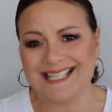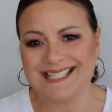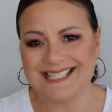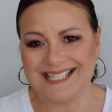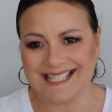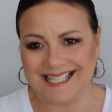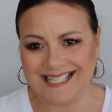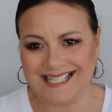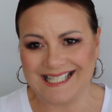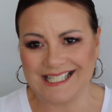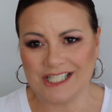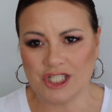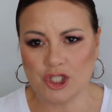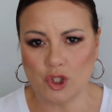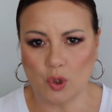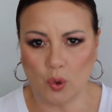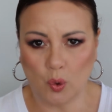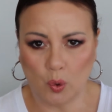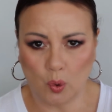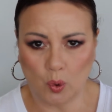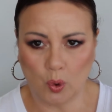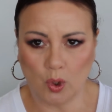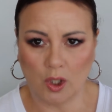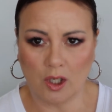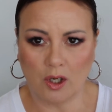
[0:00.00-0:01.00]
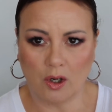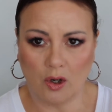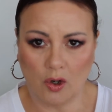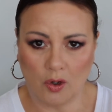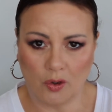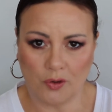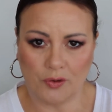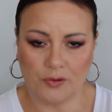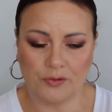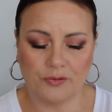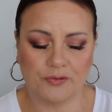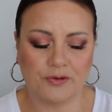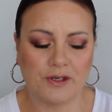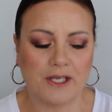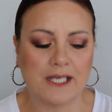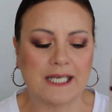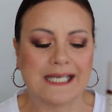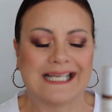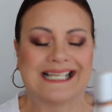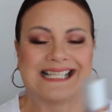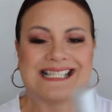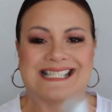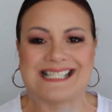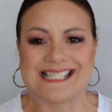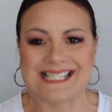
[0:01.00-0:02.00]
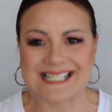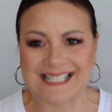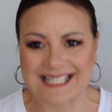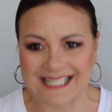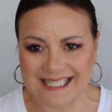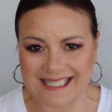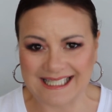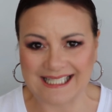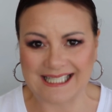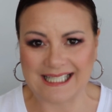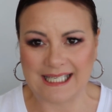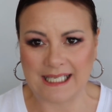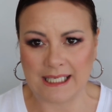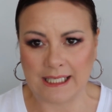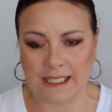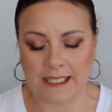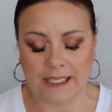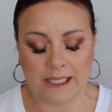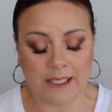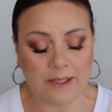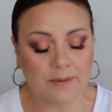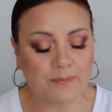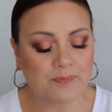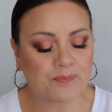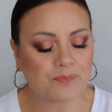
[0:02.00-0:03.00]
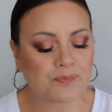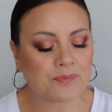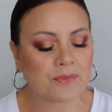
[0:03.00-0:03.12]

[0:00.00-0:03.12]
end-all of skincare.